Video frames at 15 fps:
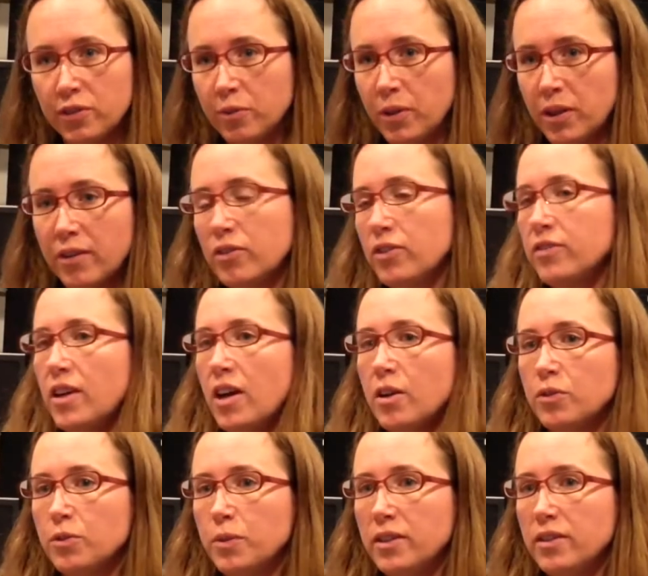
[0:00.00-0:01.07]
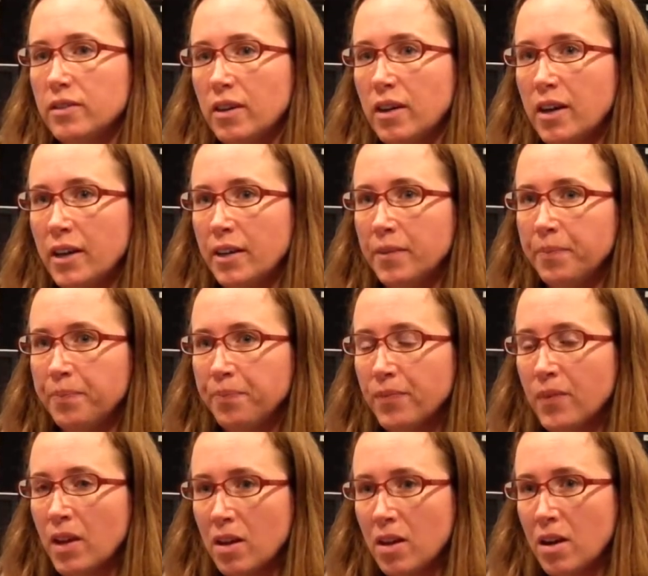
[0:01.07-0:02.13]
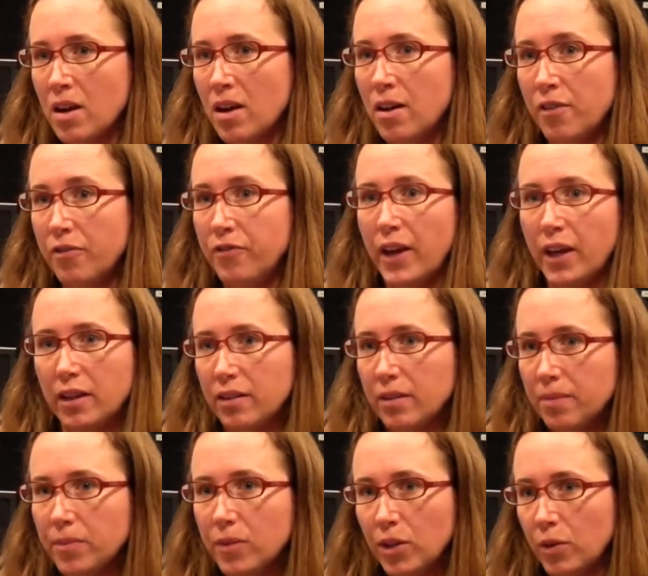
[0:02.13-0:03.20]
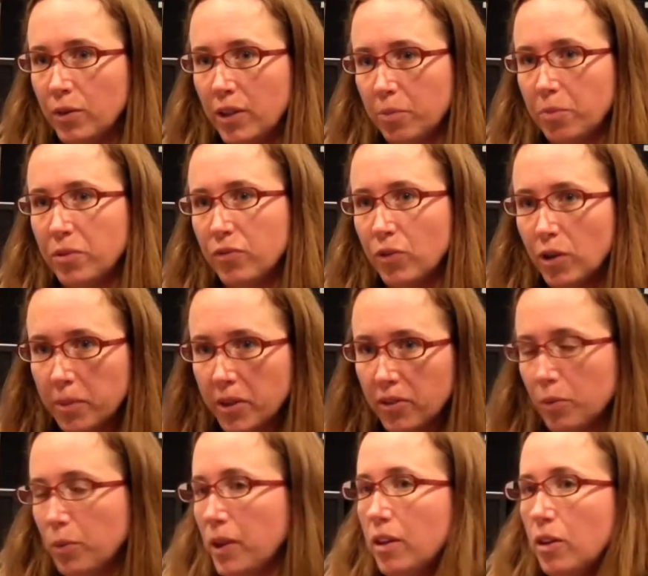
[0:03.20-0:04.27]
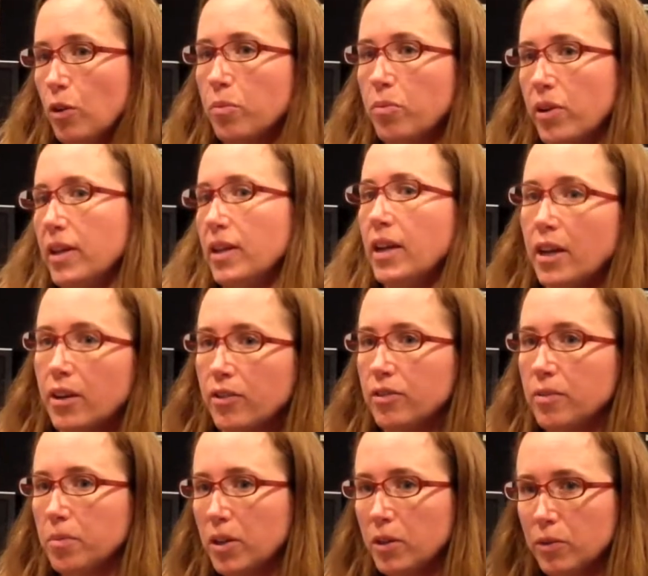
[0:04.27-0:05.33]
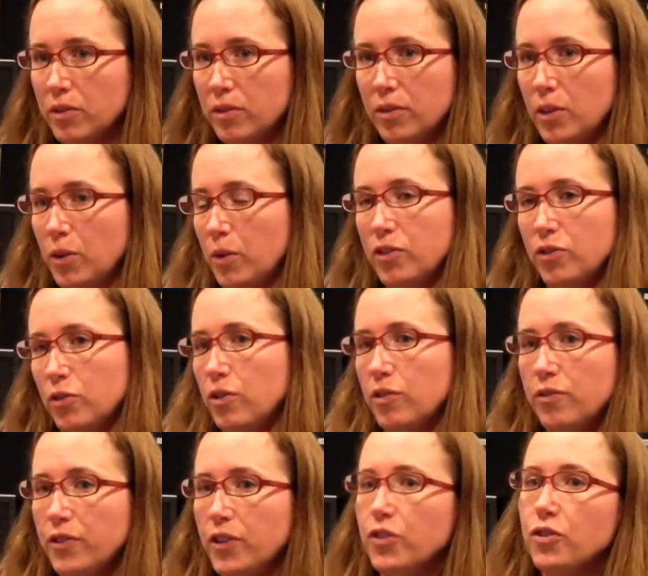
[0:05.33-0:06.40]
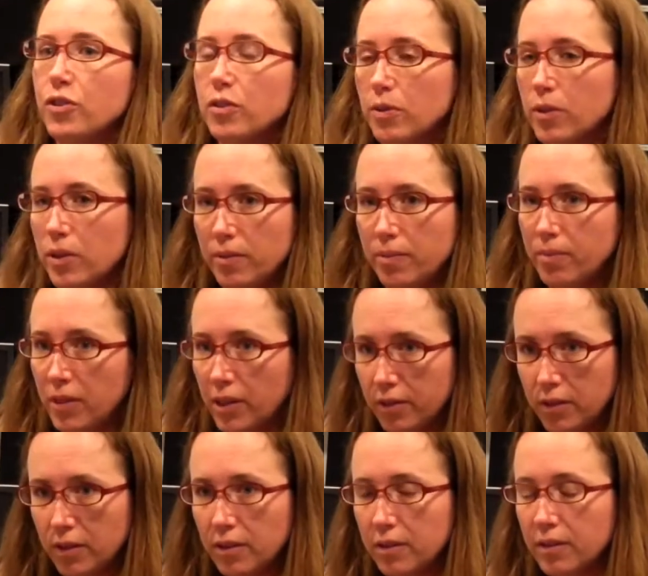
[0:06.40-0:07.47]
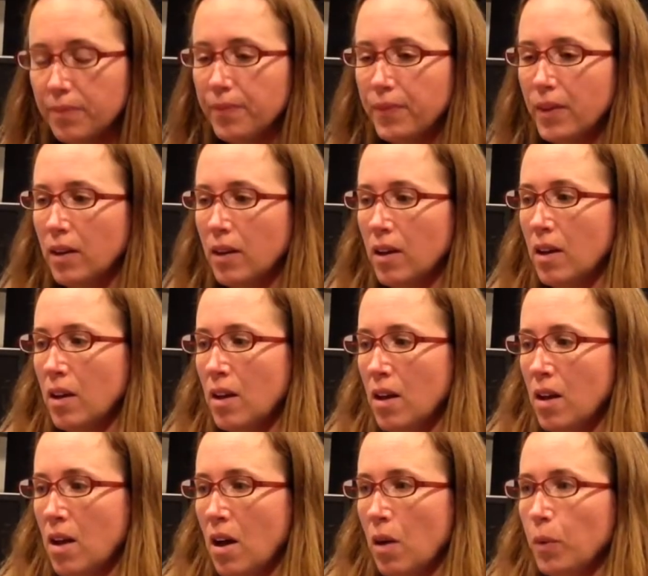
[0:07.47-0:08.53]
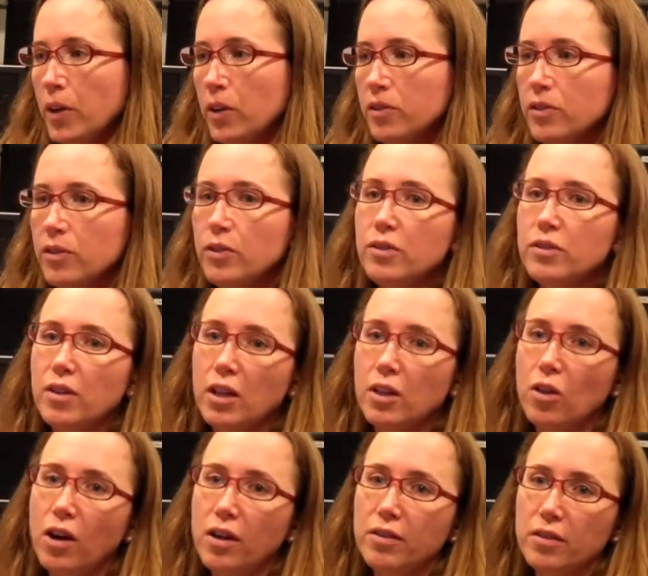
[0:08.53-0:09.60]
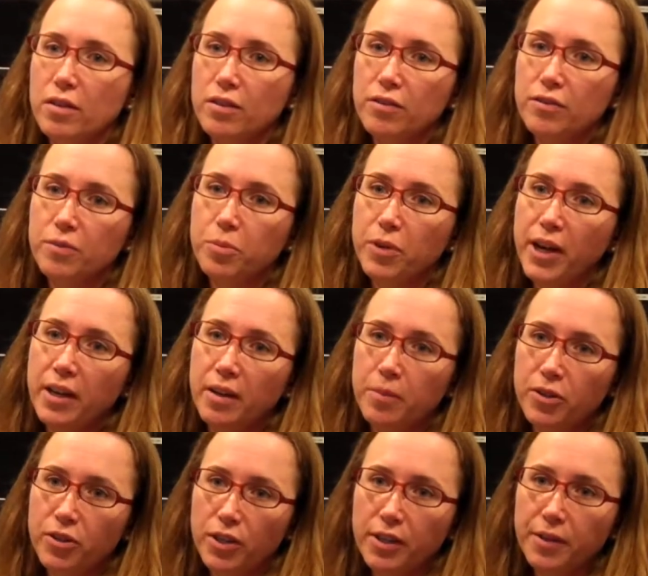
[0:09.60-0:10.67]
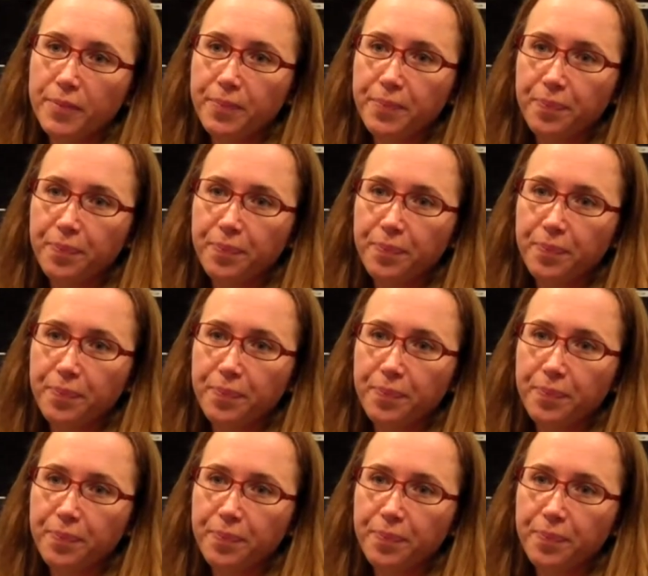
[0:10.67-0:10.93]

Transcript: and whatever sounds we design affect their performance, so whether your brain cares about a certain feature or doesn't. We also use a lot of brain imaging.